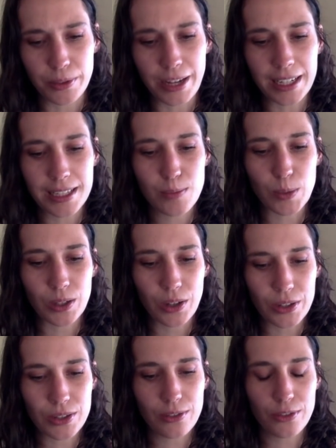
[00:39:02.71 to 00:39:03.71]
and it's
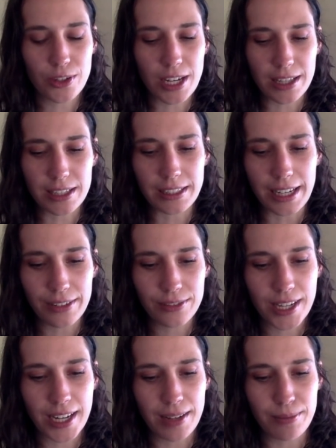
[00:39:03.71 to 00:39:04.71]
because of your other
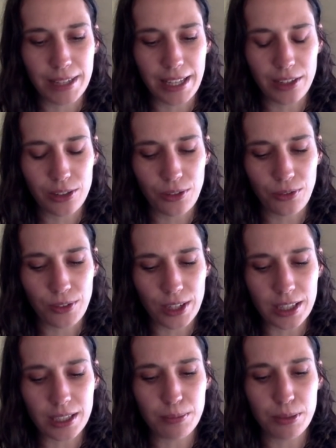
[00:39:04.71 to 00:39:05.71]
lifetime. Like, you
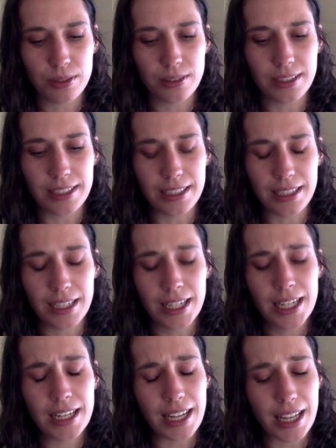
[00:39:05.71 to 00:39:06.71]
really pulled in
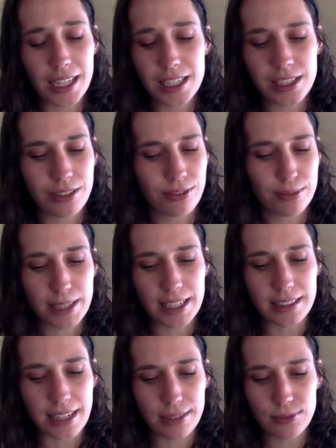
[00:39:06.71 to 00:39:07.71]
energy from that
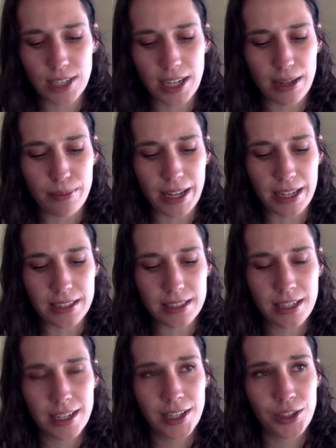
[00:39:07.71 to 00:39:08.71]
lifetime, and
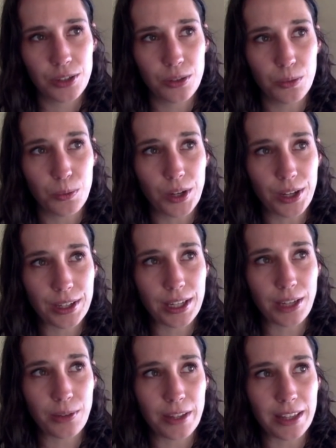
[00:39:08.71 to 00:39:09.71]
you
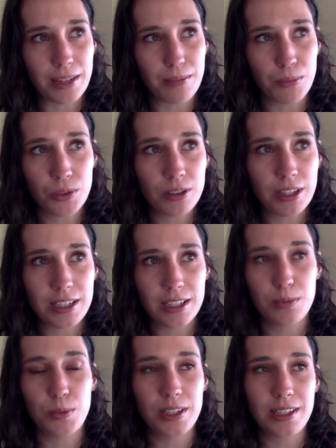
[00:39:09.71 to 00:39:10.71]
working with it more than
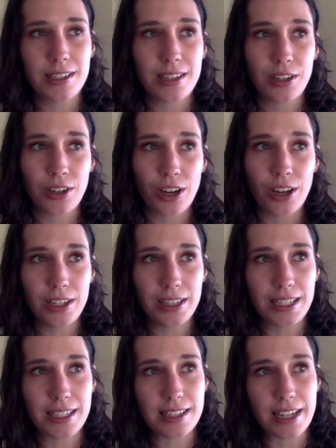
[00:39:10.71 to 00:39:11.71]
just what has occurred in
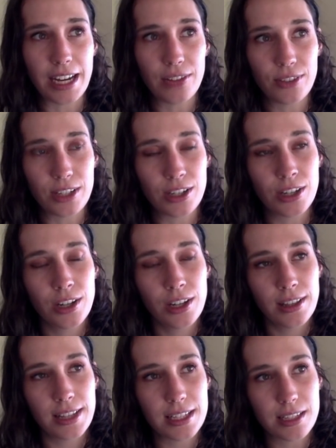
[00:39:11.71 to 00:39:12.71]
this life. And
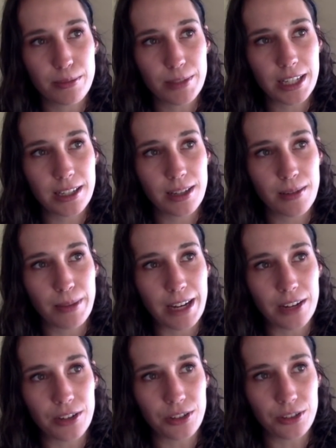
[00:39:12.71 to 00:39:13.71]
there's something
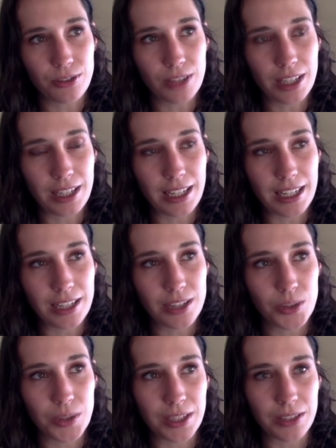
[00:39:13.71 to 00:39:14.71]
about you really needing
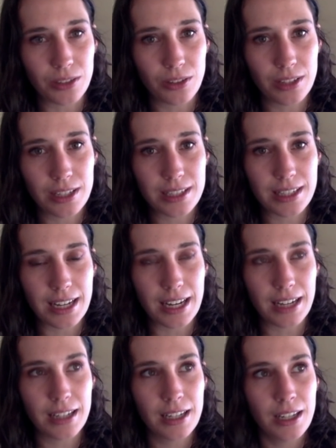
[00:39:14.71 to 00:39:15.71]
to acknowledge that
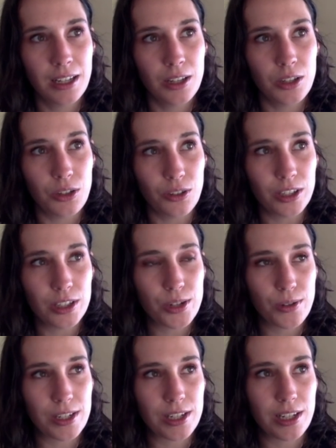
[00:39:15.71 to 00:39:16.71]
your
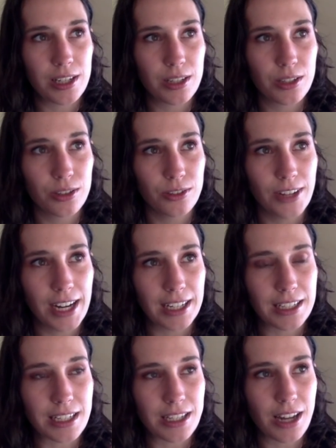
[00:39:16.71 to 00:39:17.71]
intuition is
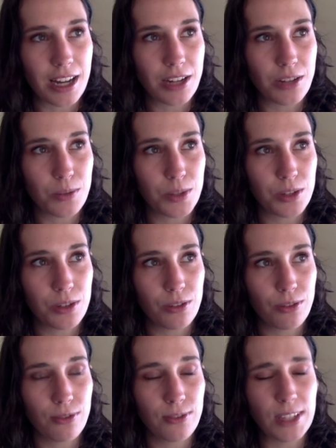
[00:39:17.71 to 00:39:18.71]
correct, and what you
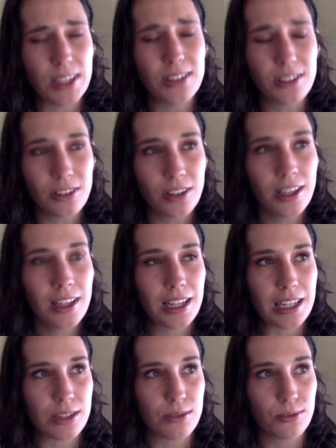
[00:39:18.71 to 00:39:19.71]
feel
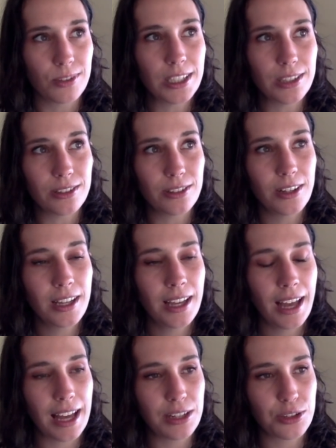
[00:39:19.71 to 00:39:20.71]
is real,
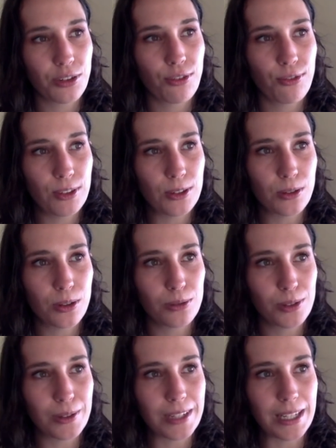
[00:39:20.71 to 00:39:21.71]
and to feel
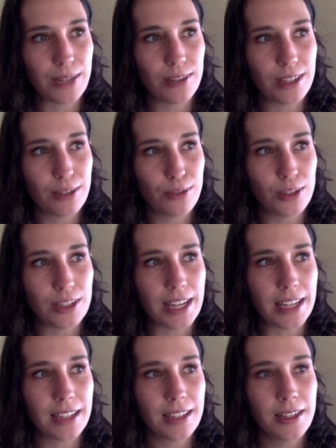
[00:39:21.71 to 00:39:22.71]
through it, even if you're
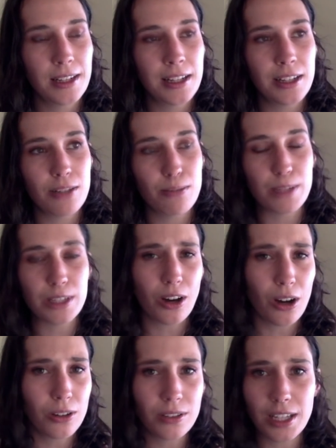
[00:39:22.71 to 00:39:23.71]
like, you've been
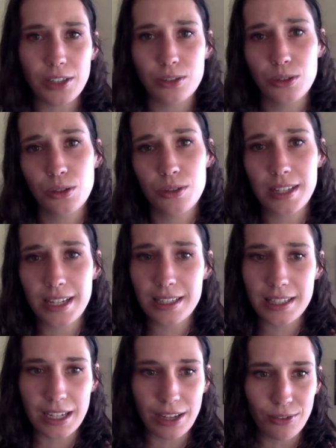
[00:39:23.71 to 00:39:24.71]
told that you're too
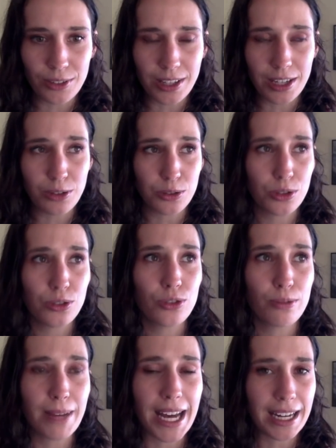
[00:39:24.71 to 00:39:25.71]
sensitive, or that you're too
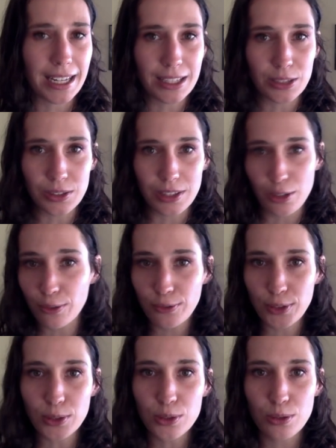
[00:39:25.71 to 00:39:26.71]
dramatic, or that you
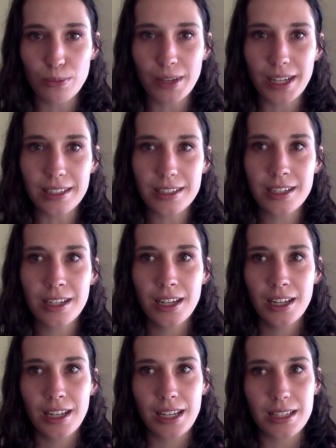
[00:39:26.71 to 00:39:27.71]
feel too much.
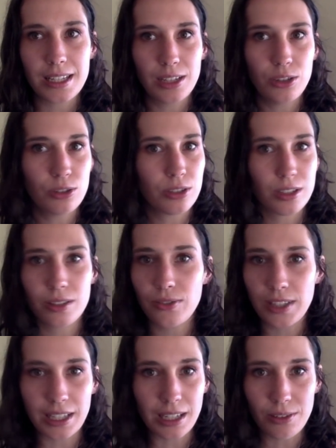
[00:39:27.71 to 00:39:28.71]
It's like you're just
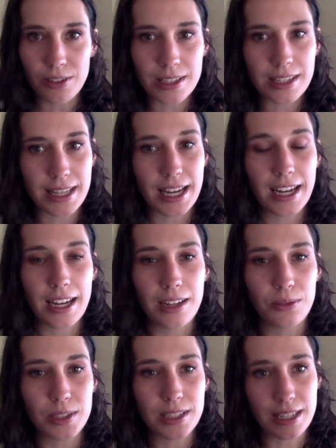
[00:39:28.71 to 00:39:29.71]
feeling what's there, and
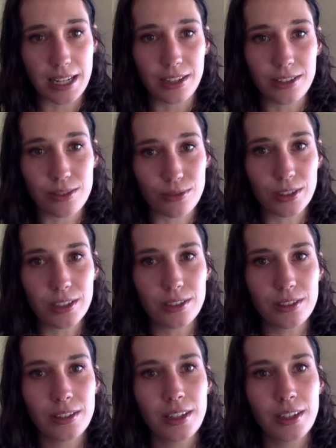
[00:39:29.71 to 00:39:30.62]
what's there is real.